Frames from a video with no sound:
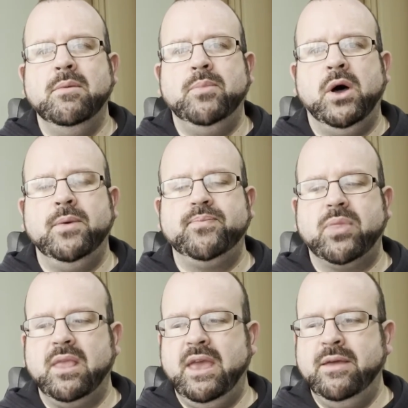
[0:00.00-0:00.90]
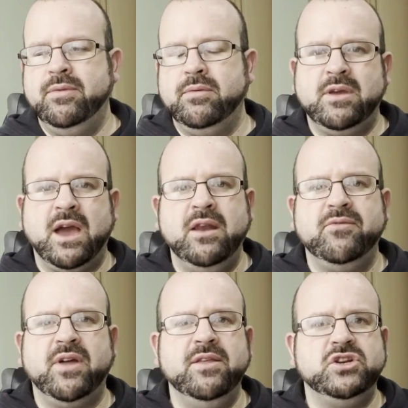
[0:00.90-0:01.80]
But in kind
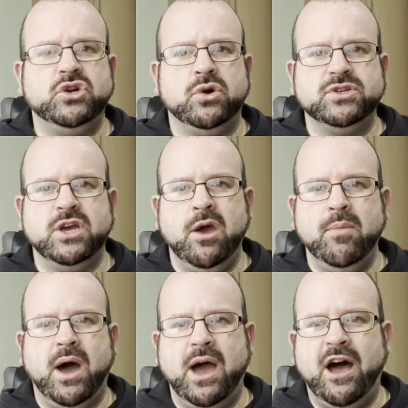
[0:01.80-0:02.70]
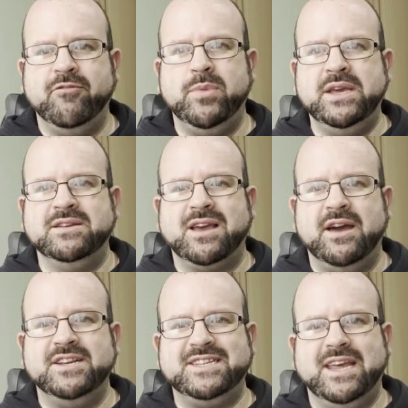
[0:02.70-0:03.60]
of like the short term, I have been
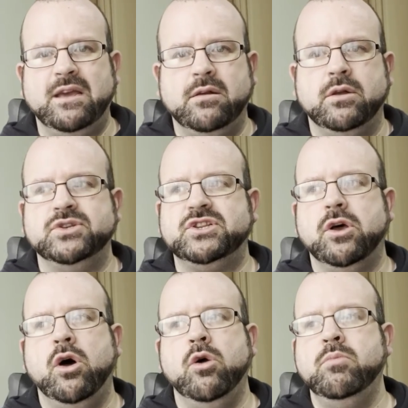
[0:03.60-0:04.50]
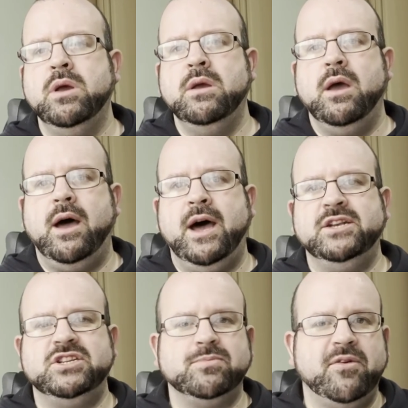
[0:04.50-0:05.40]
kind of sticking close to home,
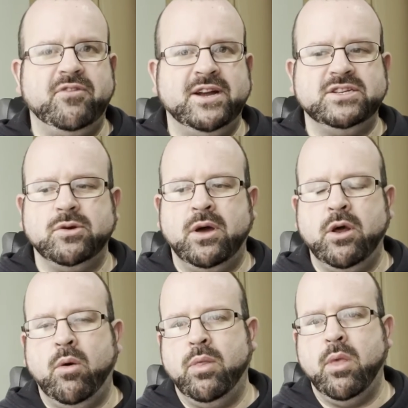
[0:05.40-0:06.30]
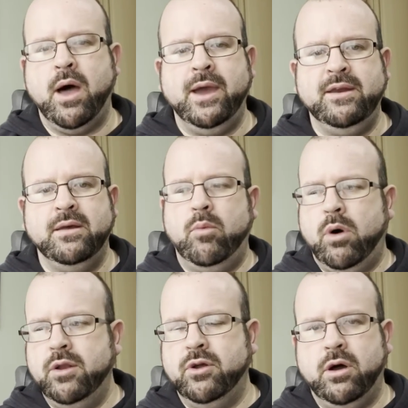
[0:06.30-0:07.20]
just my friends who I know online,
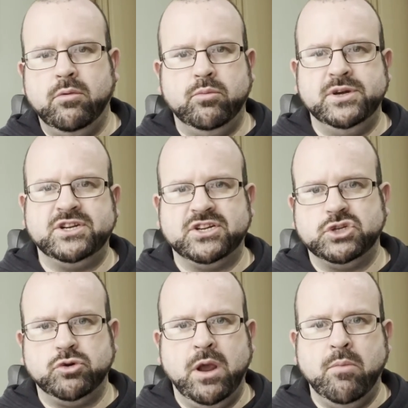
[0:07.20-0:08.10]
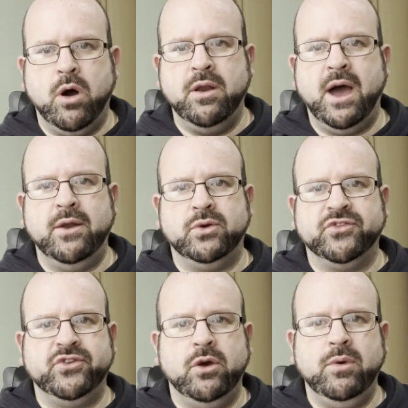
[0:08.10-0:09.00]
whatnot, which I stream on, and
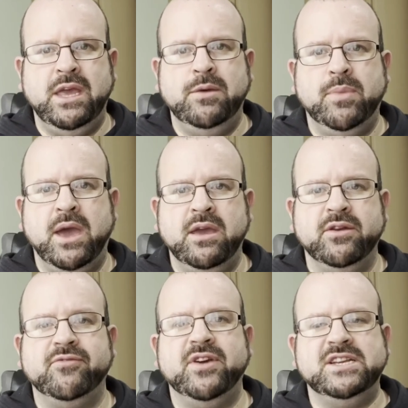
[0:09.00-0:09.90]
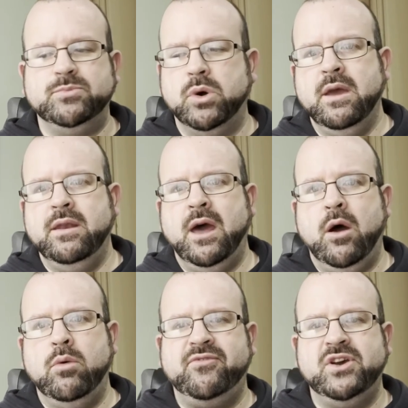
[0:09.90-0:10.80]
also eBay and Facebook.
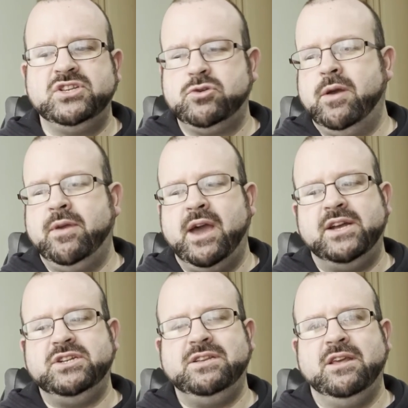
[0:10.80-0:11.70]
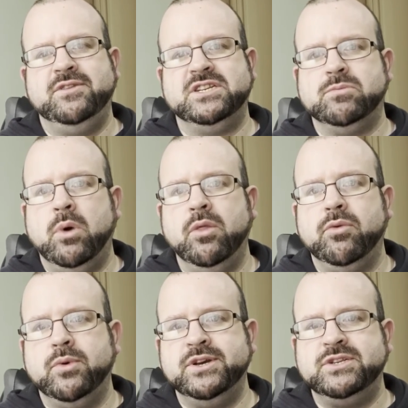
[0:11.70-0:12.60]
Now, first trade that I actually did this month
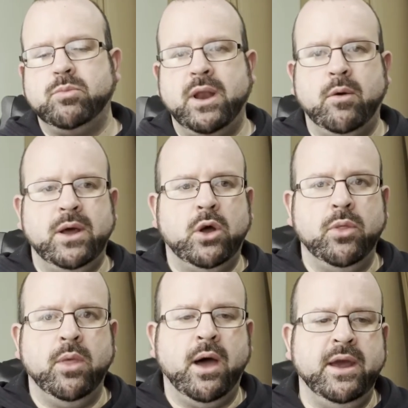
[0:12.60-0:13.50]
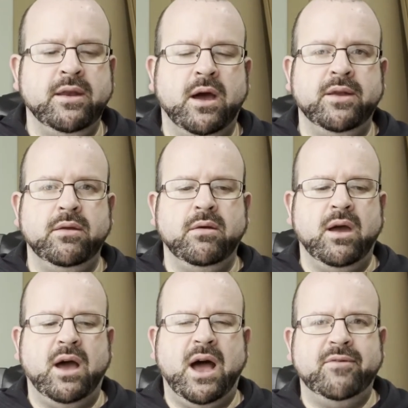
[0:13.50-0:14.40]
was when I went online, and
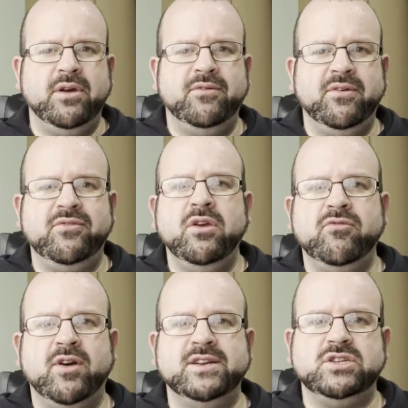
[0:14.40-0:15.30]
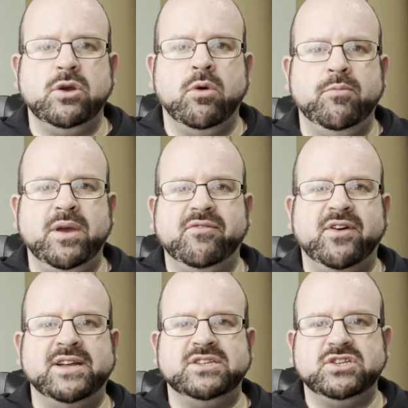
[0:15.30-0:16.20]
I have a few friends who are big
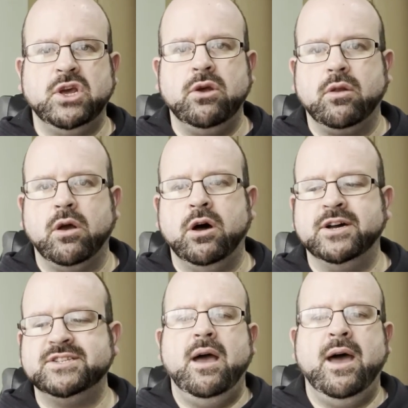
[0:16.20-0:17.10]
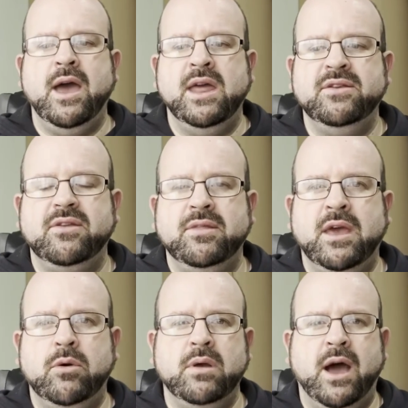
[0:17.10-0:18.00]
fans of certain cards, and
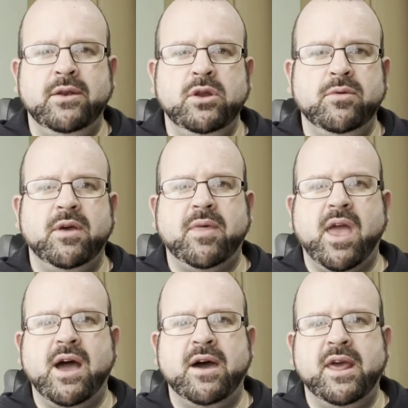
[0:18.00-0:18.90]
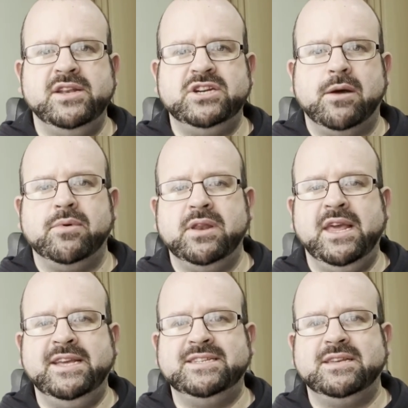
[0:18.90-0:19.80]
though I knew that they had a
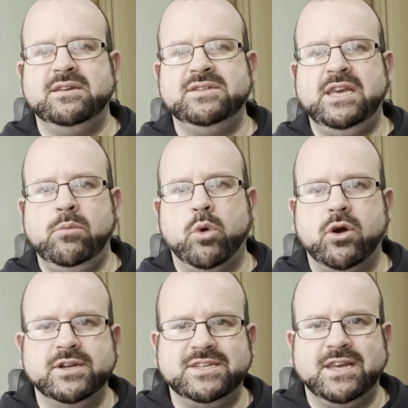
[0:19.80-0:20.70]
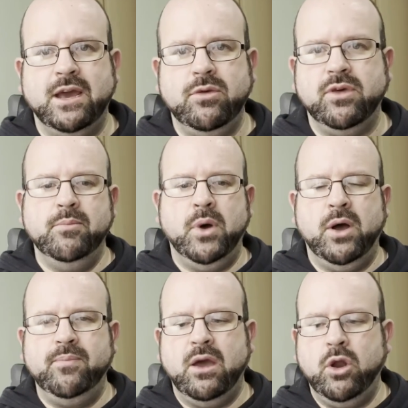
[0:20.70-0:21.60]
Japanese Team Rocket Scyther,
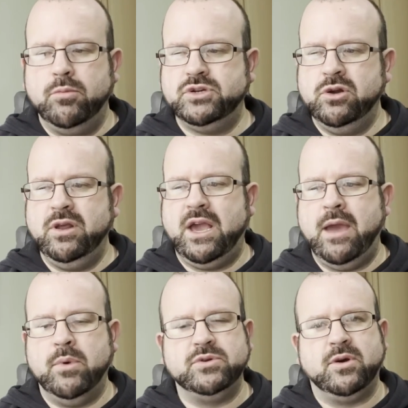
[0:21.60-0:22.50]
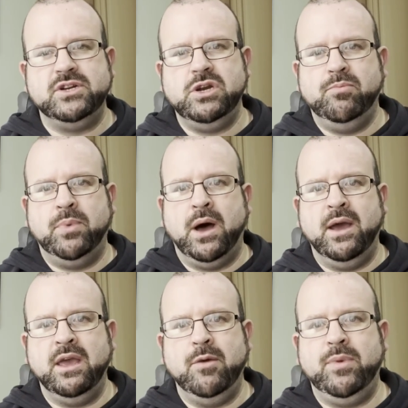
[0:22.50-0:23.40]
but an opportunity came up to actually
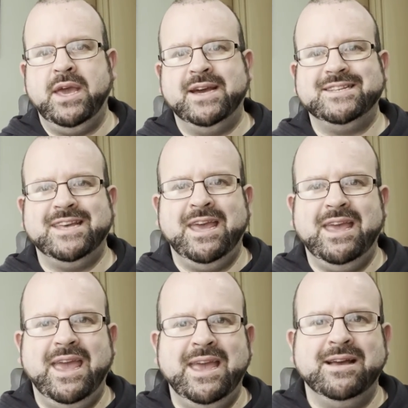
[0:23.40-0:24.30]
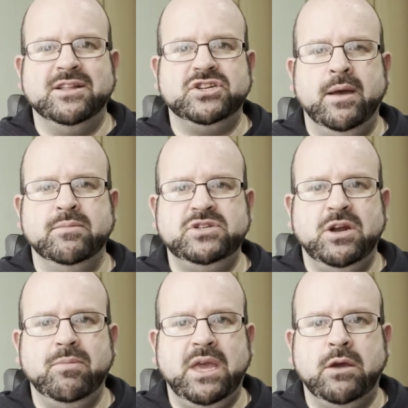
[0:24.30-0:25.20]
buy a PSA English
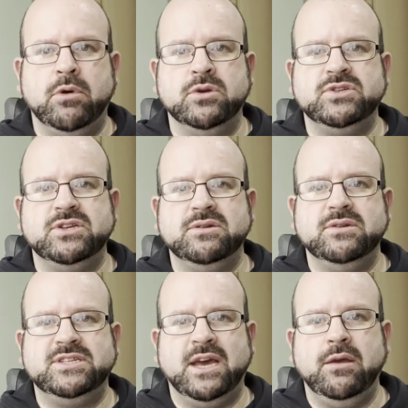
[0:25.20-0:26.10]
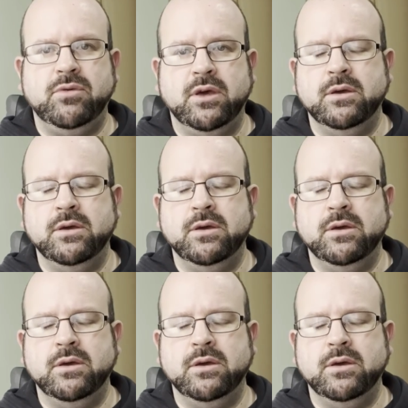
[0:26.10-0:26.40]
Gym Heroes Scyther.